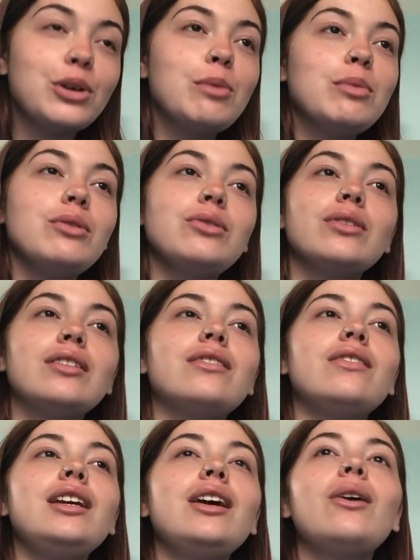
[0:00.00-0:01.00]
Hope you enjoyed this
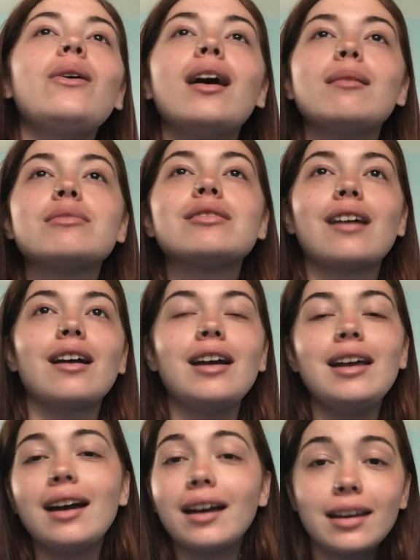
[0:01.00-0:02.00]
video. I'm
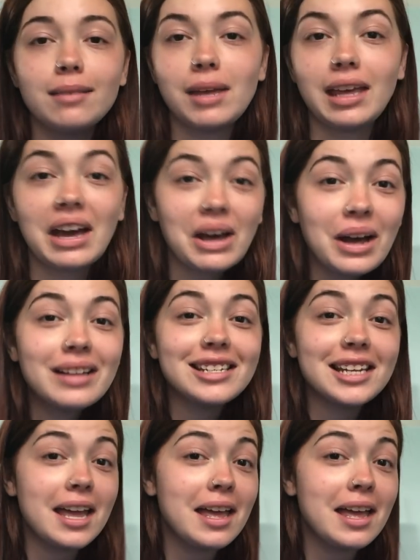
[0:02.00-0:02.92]
sorry, I am a hot